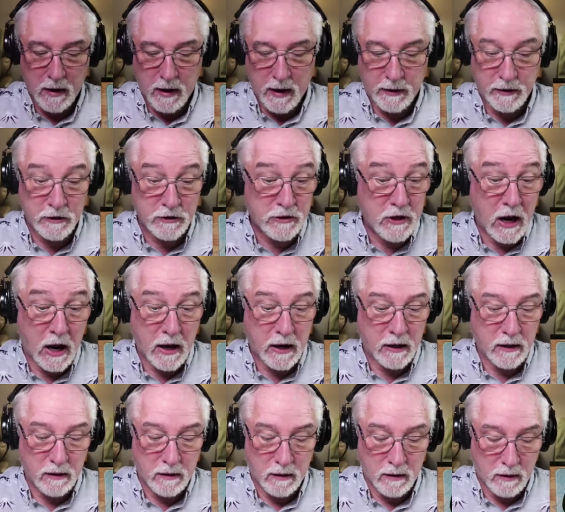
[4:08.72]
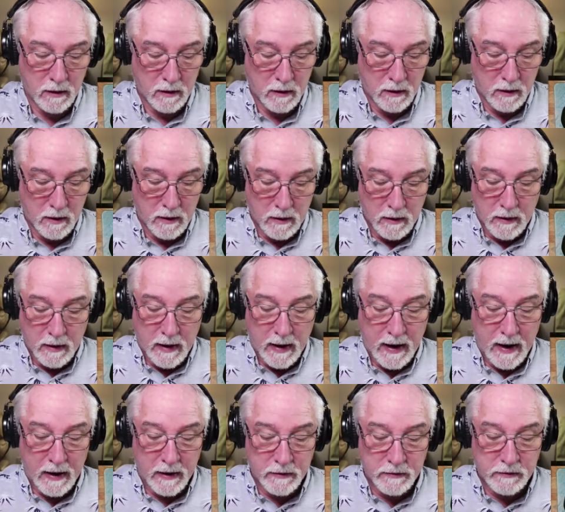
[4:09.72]
I just got it
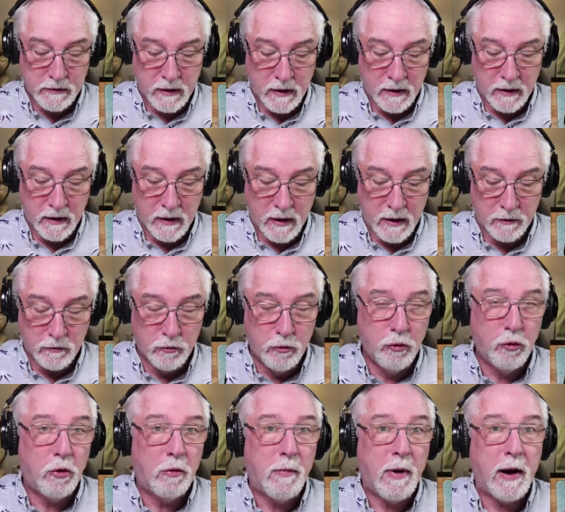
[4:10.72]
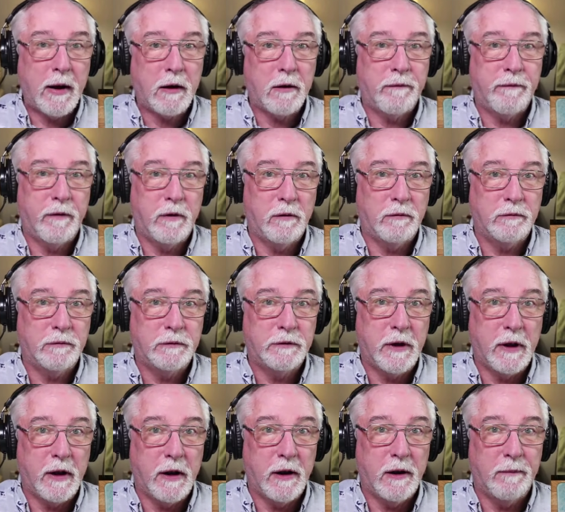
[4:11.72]
has a, a dual microphone
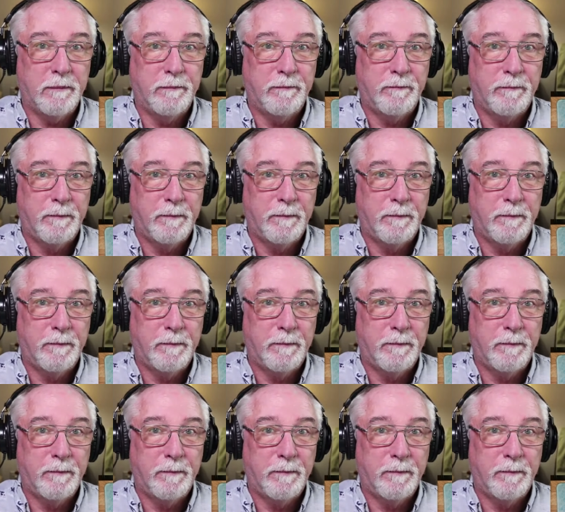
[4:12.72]
set up.